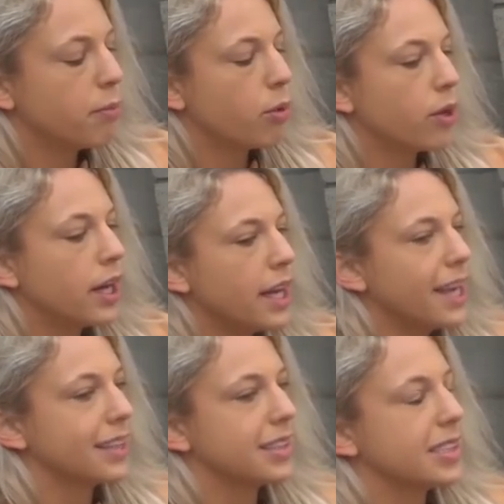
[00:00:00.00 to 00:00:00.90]
The more
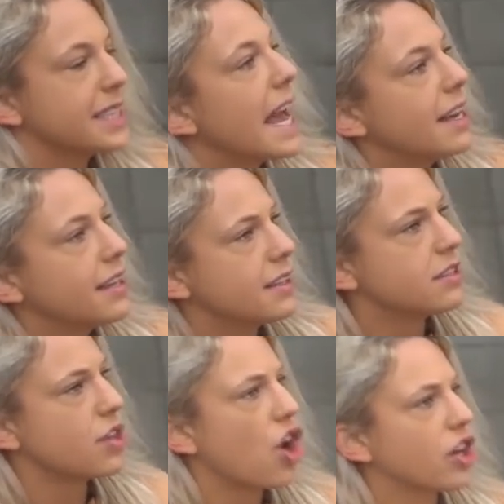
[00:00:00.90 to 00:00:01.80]
excited a
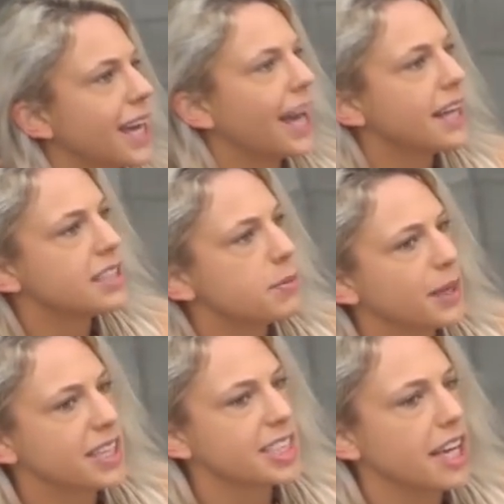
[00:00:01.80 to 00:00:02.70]
dog gets,
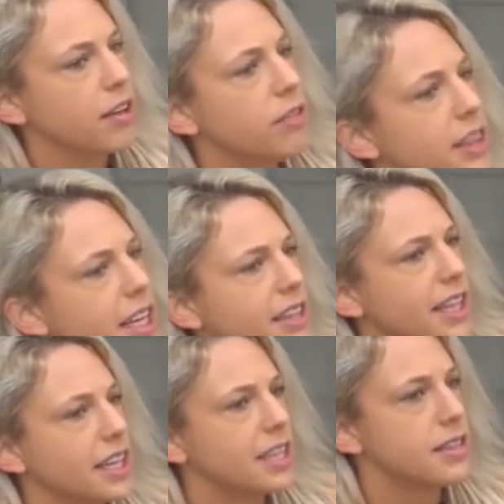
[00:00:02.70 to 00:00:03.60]
because I don't think
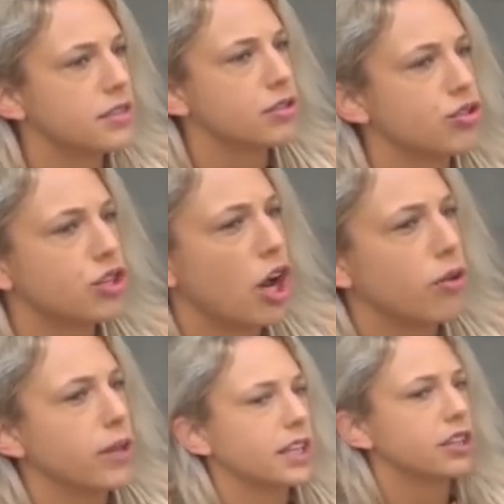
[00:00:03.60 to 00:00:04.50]
that he's
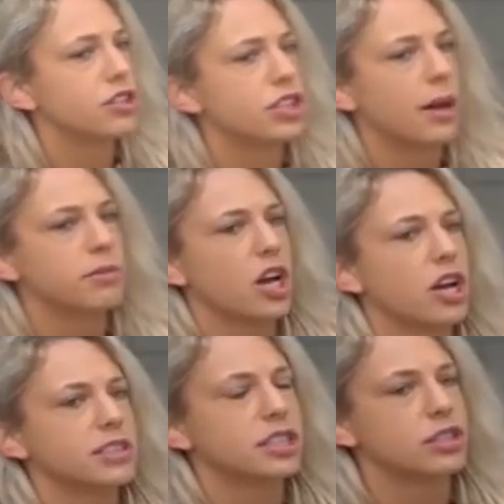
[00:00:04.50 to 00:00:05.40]
so, like there's some
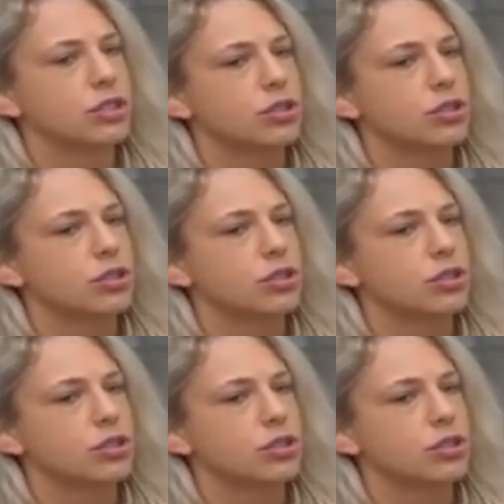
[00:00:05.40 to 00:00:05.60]
dogs that are